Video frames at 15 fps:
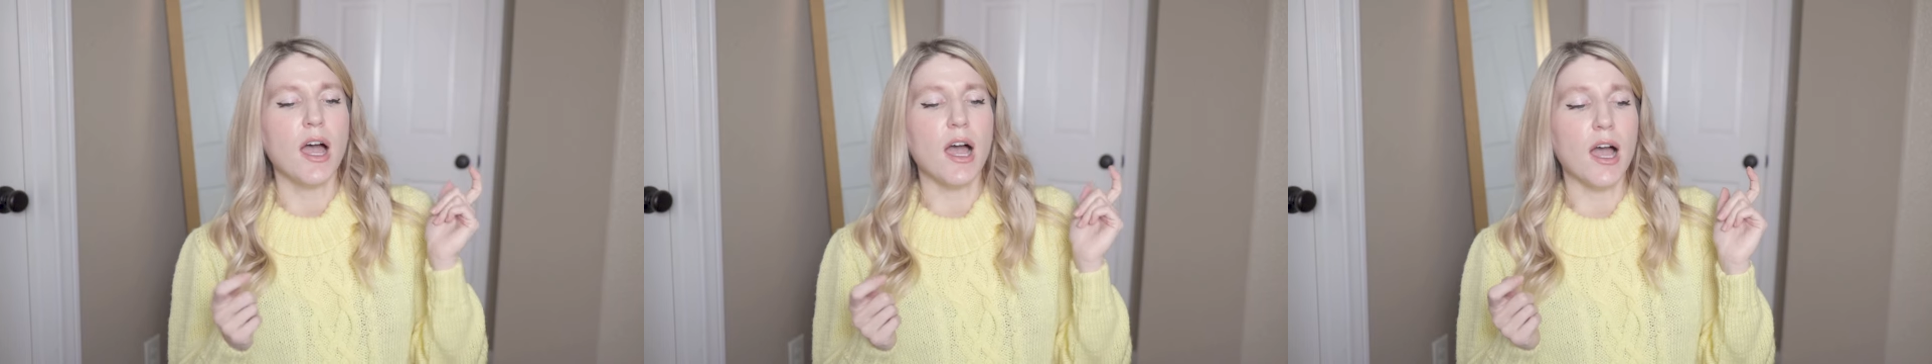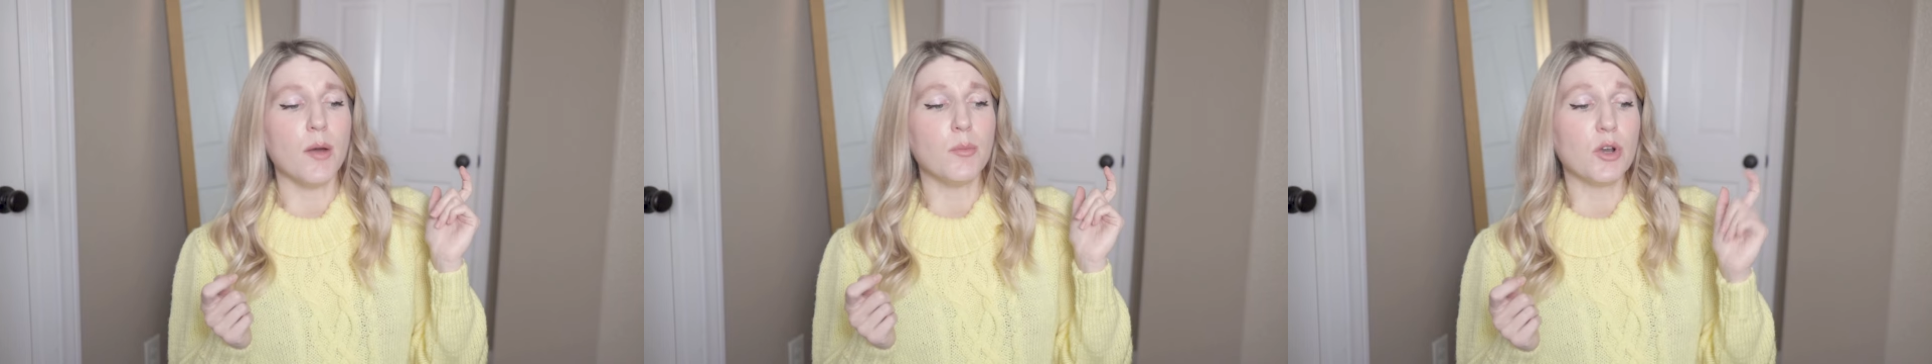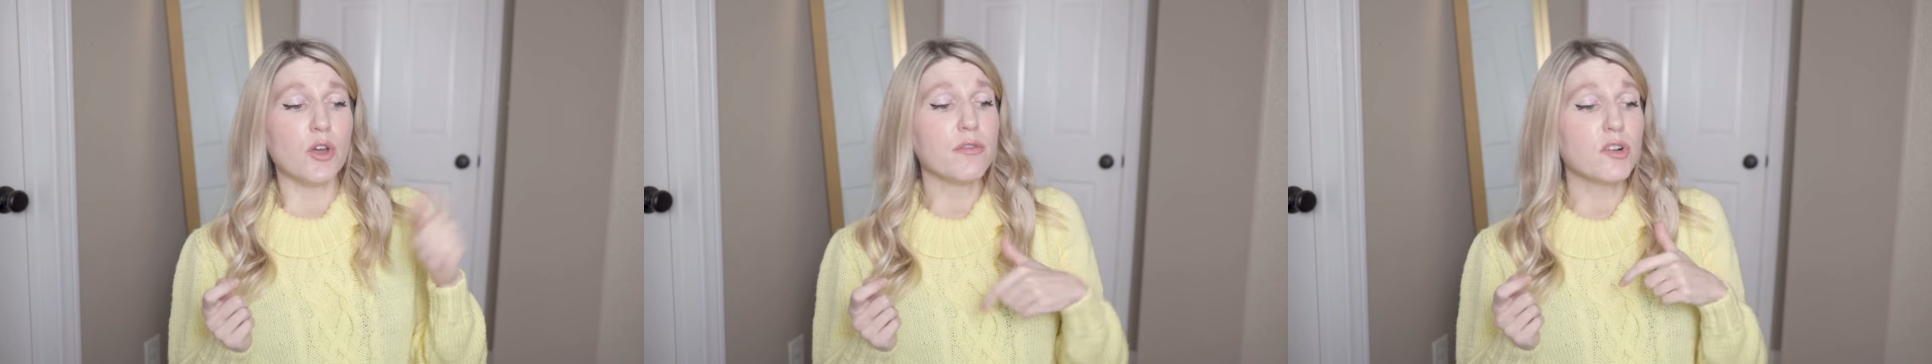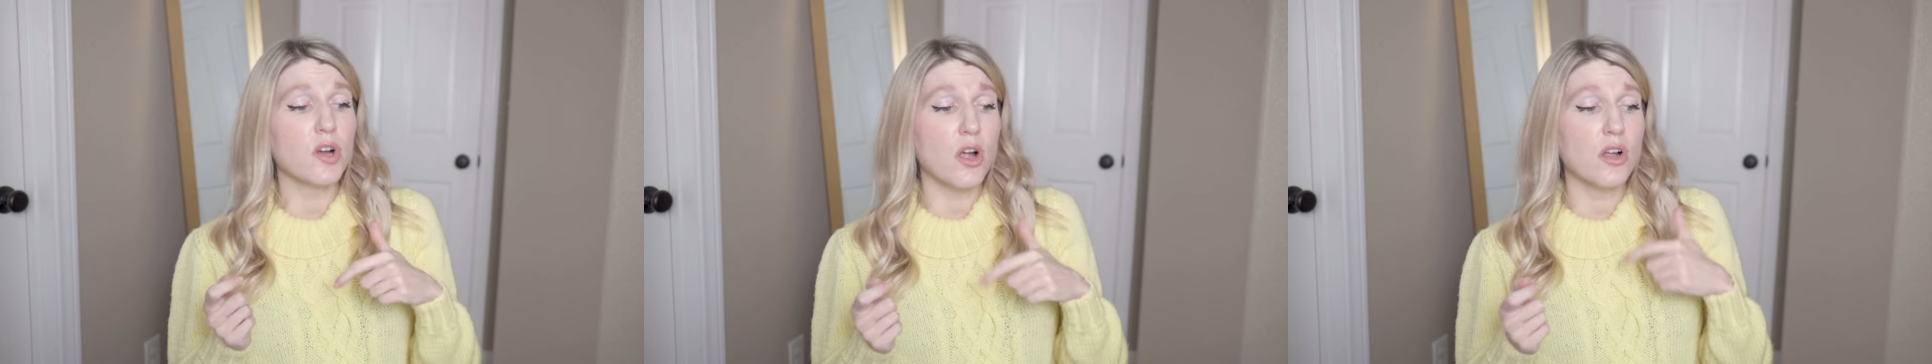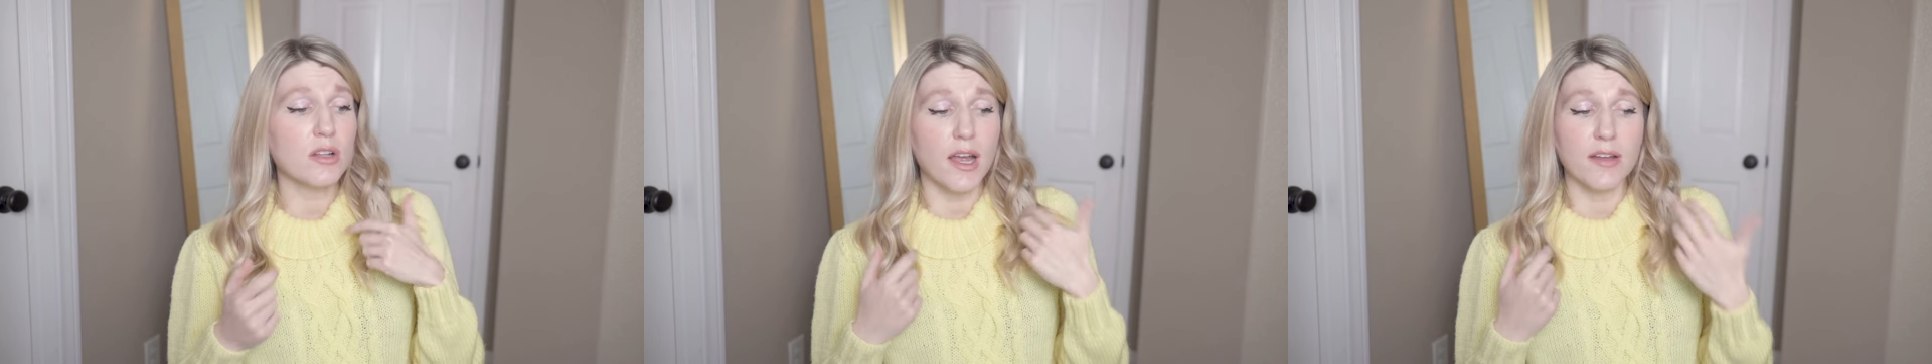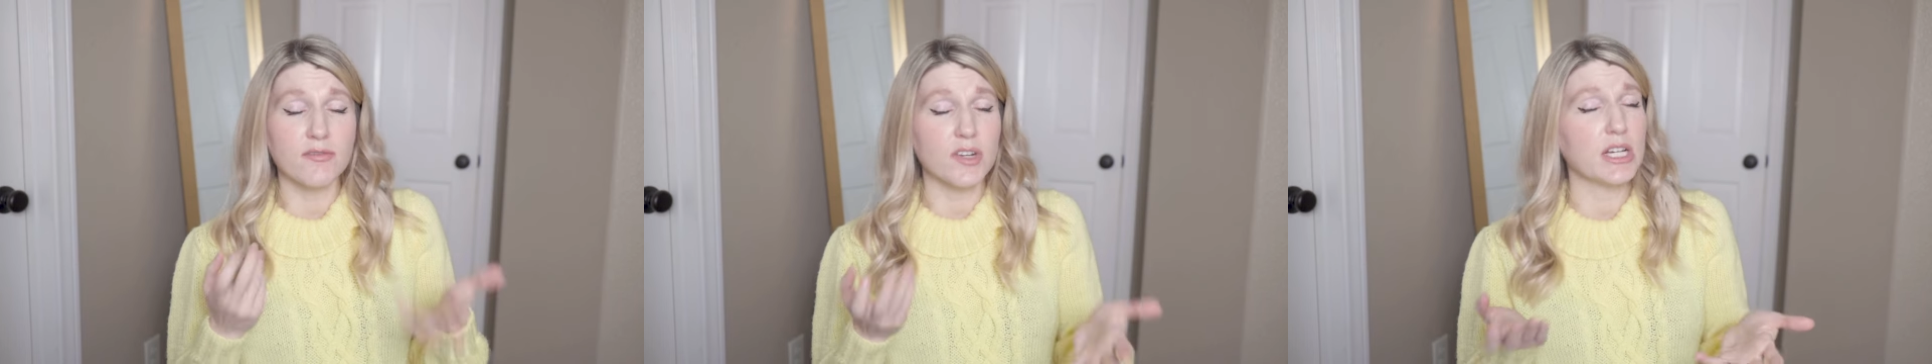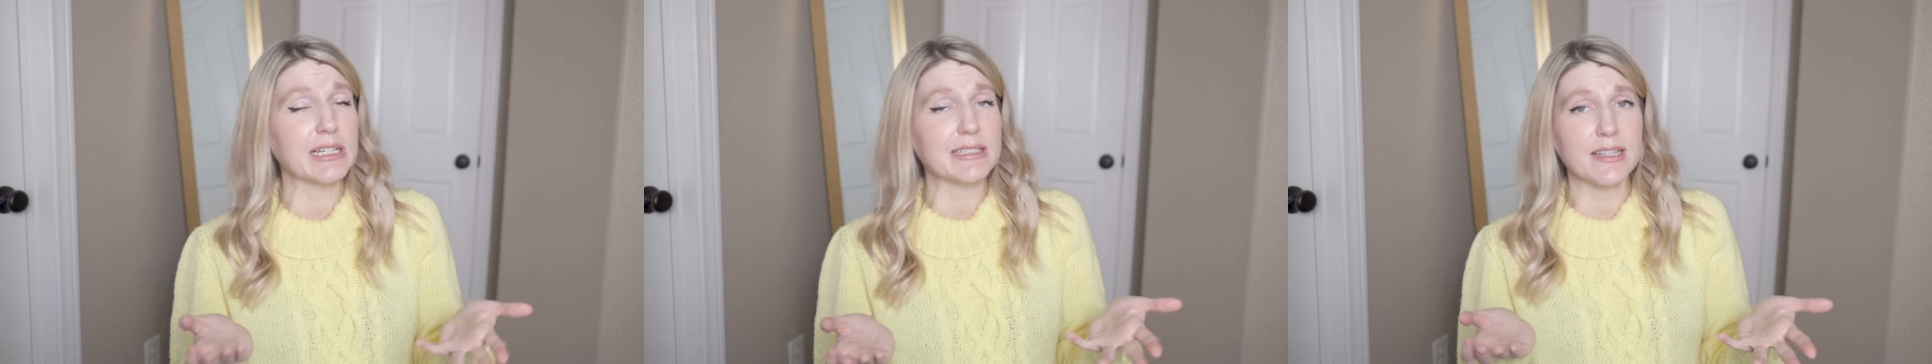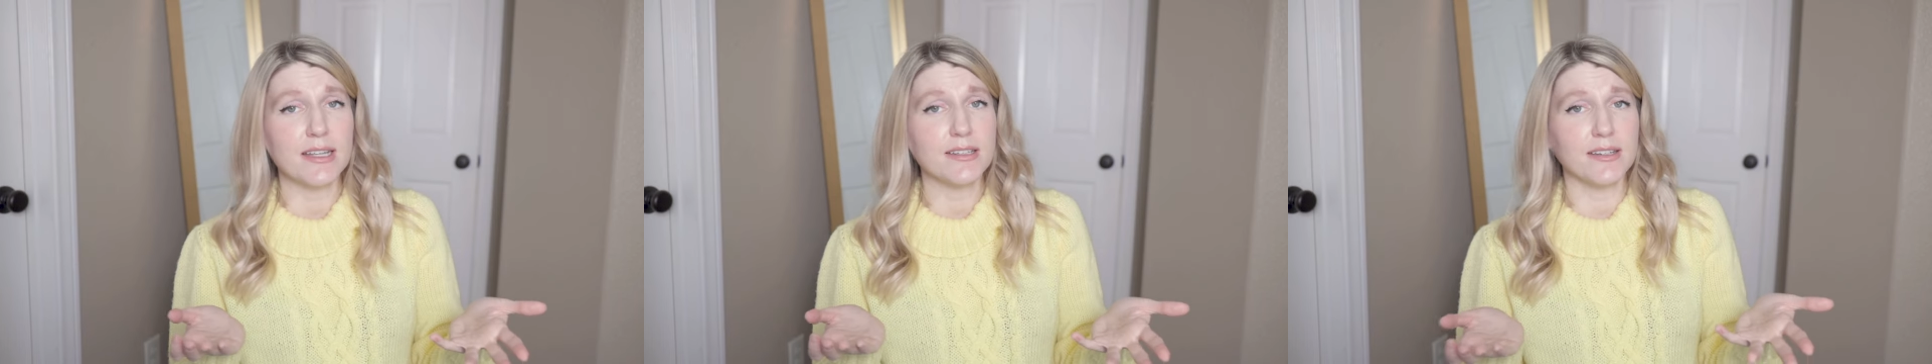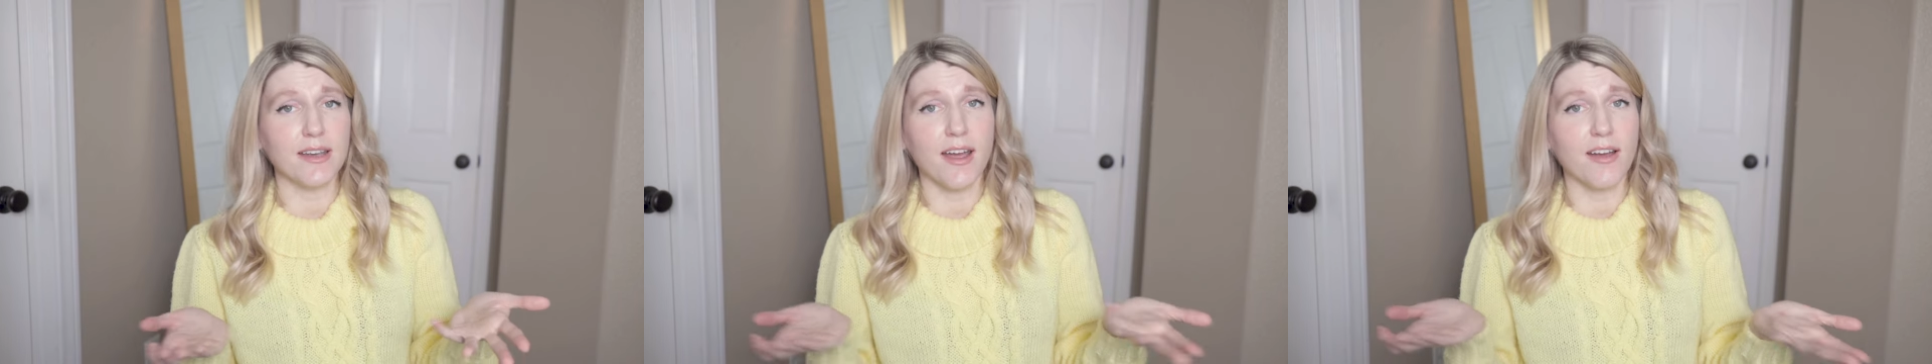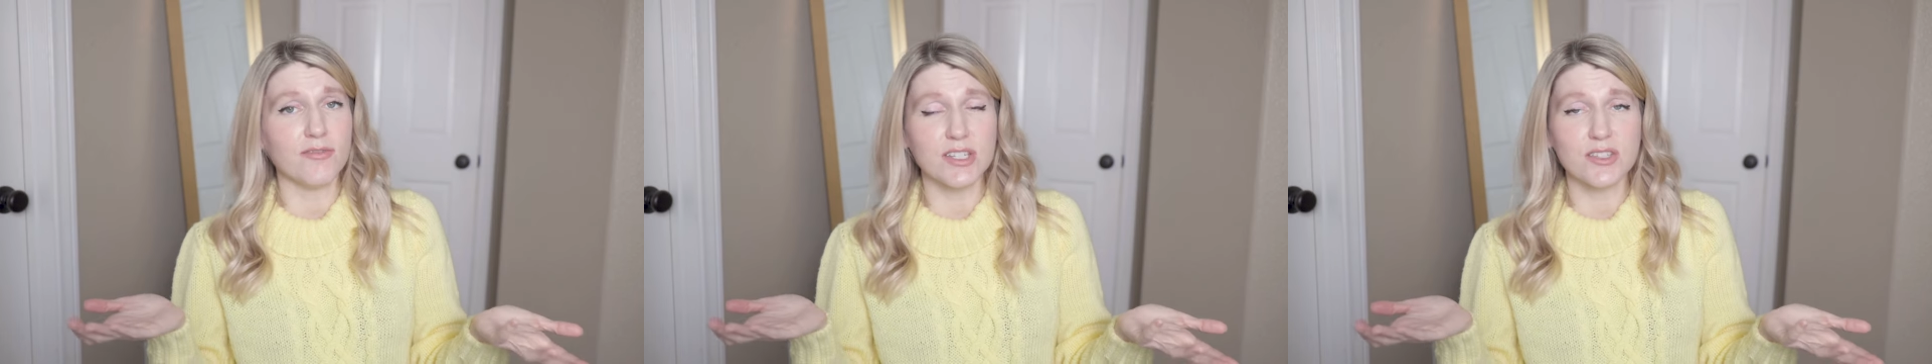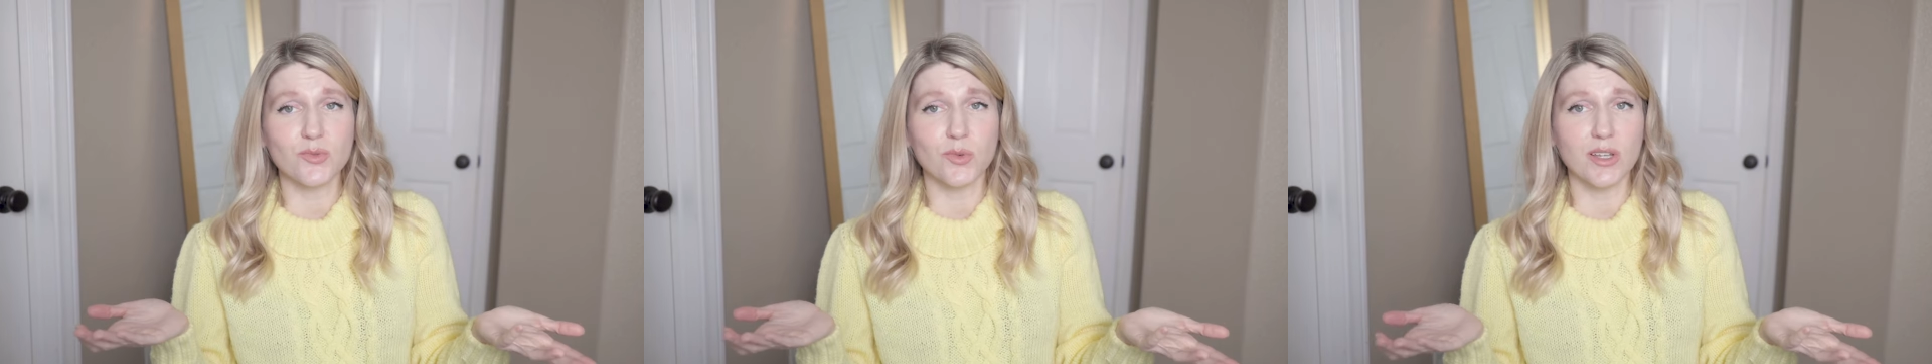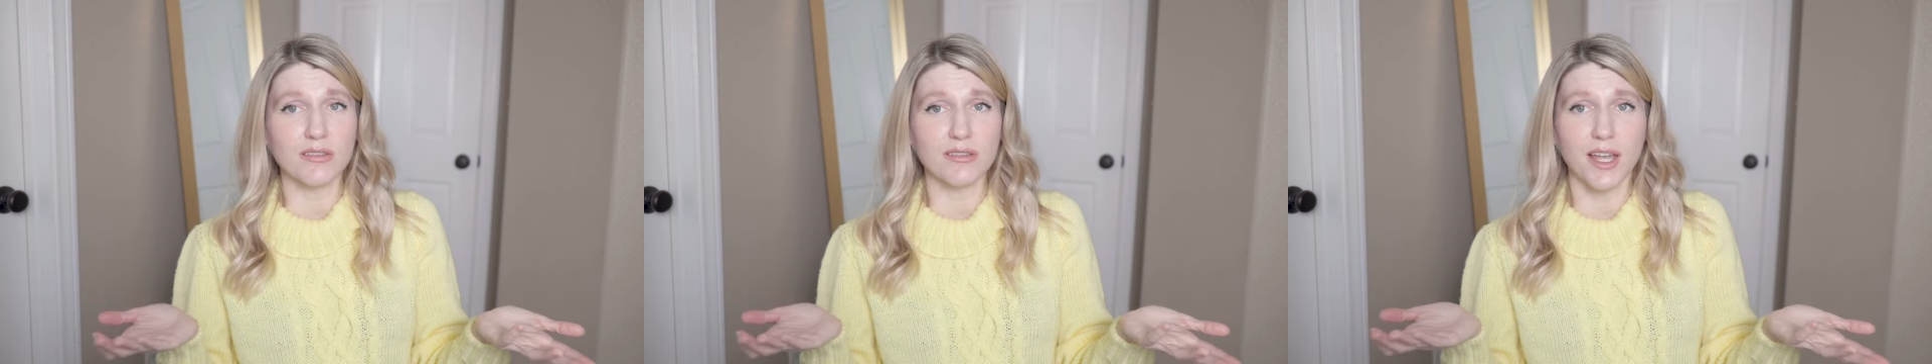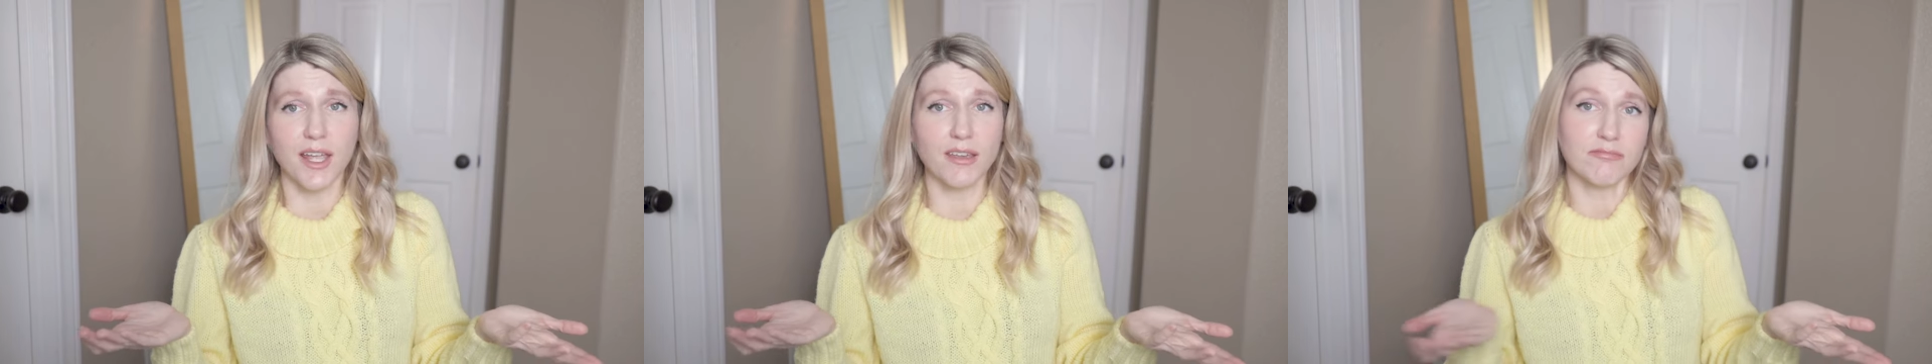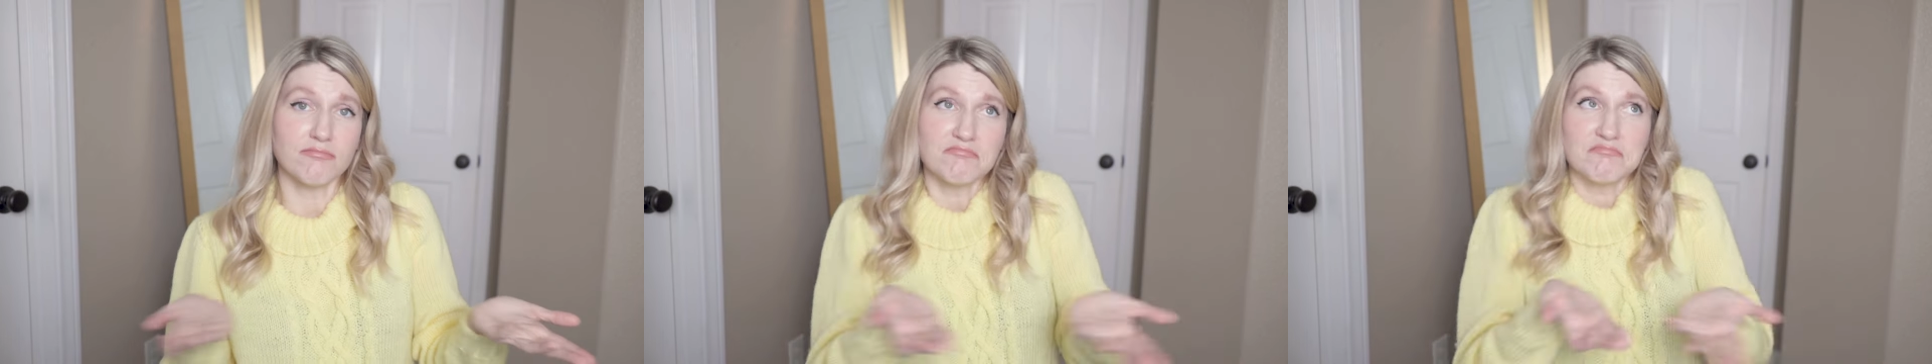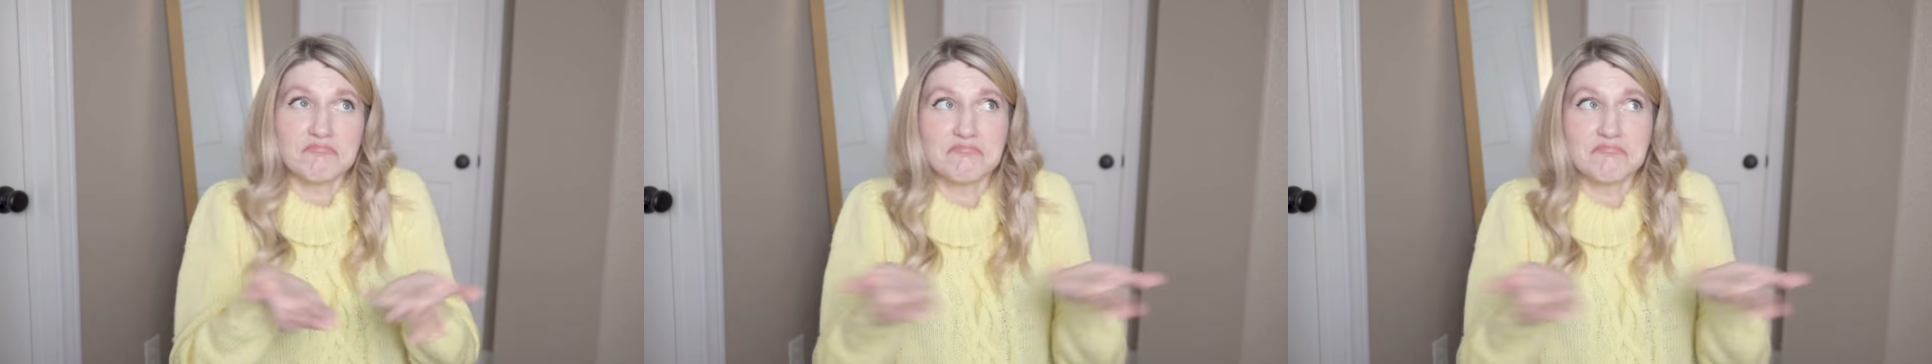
But overall, I'm very excited to have this one, like,